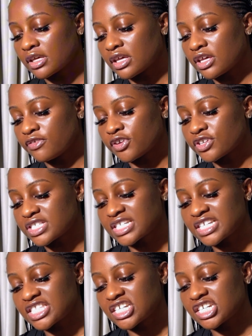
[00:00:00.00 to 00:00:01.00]
If your
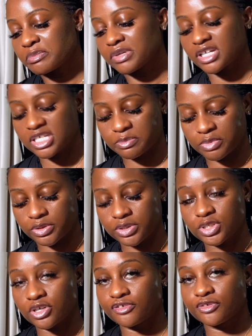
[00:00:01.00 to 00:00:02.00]
skin's gonna be
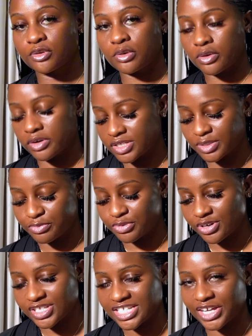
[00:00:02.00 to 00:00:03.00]
exposed, of course
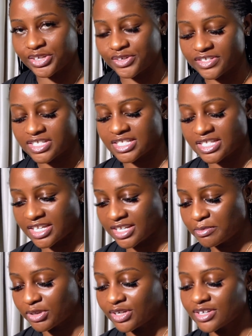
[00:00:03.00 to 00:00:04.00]
bronze out your
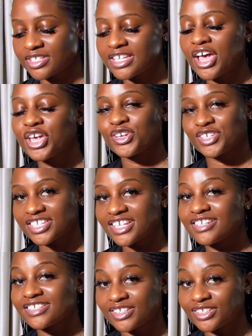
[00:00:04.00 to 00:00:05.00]
skin because your
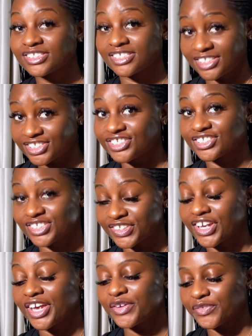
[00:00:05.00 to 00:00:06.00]
skin needs to look delicious,
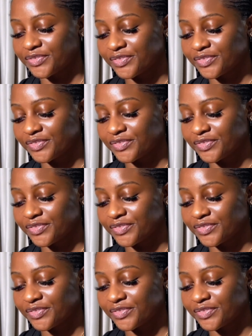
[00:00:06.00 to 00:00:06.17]
okay?